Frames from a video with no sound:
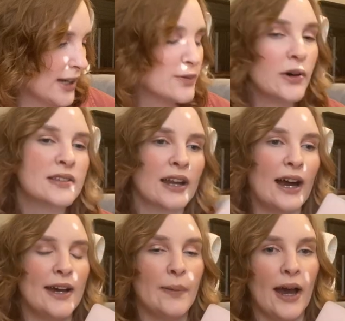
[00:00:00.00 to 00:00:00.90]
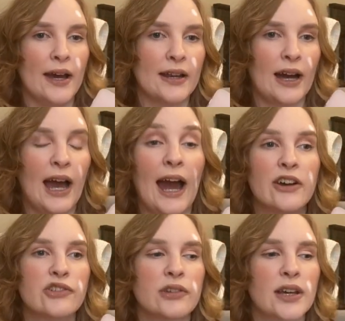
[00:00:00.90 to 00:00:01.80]
as well as an iPad. I
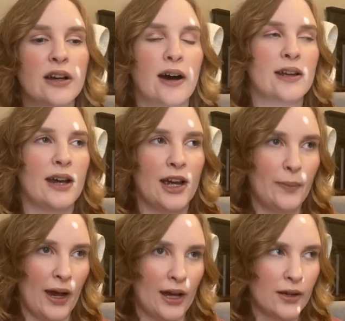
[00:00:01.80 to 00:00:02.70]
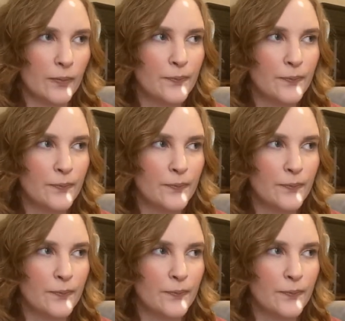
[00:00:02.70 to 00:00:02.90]
actually got an iPad